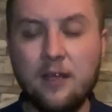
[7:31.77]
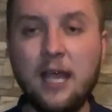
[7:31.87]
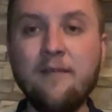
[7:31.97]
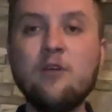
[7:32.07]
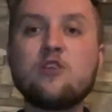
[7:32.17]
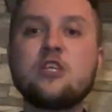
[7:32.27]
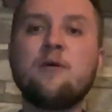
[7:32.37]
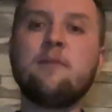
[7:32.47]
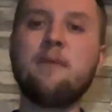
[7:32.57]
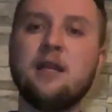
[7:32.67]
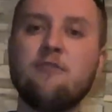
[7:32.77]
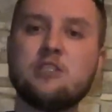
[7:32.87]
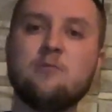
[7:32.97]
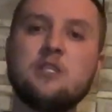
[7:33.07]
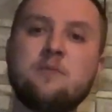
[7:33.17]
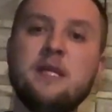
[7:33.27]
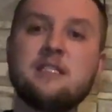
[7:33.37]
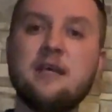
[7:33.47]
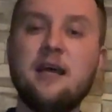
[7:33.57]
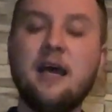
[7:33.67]
If you're showing a mannerism, it speaks
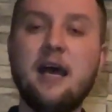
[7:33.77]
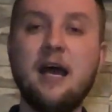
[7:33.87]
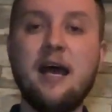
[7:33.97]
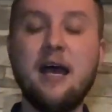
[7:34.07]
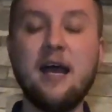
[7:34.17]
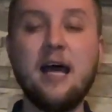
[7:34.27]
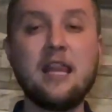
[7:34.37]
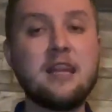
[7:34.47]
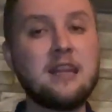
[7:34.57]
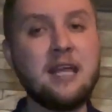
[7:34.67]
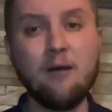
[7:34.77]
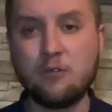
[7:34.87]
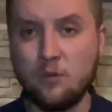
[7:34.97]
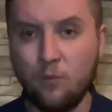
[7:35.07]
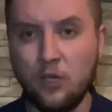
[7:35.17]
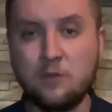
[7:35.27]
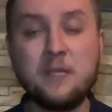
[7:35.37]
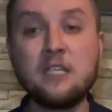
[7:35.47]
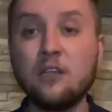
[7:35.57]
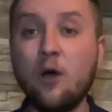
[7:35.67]
1,000 words. It
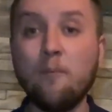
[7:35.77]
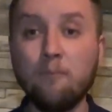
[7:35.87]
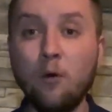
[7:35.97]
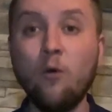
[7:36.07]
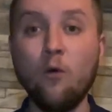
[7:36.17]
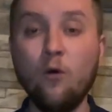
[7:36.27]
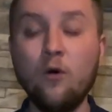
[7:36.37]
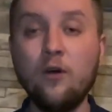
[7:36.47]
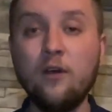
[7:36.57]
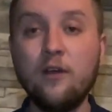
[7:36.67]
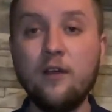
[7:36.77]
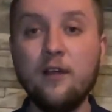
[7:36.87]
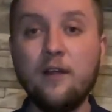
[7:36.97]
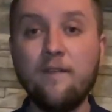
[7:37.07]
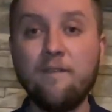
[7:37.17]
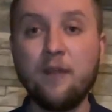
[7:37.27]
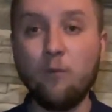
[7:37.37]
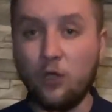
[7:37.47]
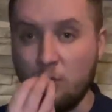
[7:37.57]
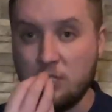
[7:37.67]
speaks a lot more than
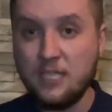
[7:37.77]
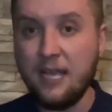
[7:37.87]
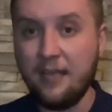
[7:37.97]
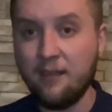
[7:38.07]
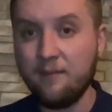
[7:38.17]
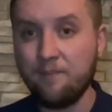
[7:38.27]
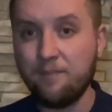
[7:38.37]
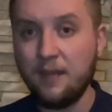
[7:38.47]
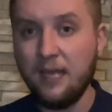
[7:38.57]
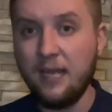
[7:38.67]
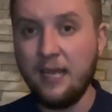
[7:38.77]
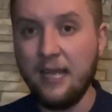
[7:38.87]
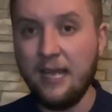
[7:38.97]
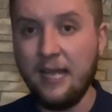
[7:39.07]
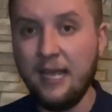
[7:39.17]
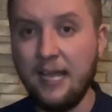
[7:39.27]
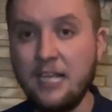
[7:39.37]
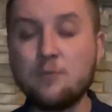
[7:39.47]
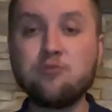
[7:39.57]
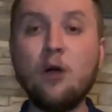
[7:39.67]
what you say.
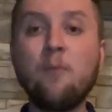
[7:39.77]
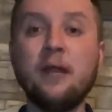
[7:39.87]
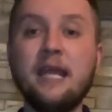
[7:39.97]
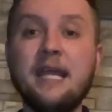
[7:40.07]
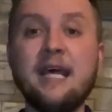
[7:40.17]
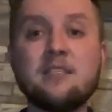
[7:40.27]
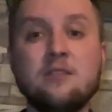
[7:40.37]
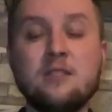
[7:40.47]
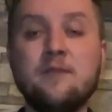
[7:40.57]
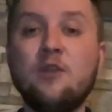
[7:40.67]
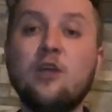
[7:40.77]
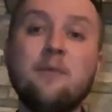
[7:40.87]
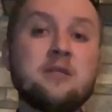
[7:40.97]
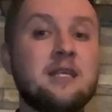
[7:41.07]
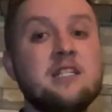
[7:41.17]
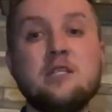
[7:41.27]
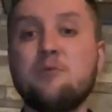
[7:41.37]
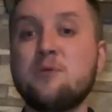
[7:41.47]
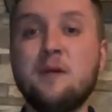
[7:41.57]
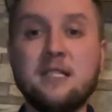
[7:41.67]
It's probably, in essence, if you look at a percentage
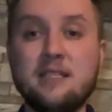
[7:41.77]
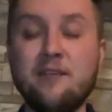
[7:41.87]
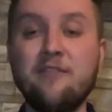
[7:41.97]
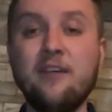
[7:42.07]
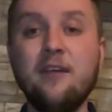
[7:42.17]
perspective,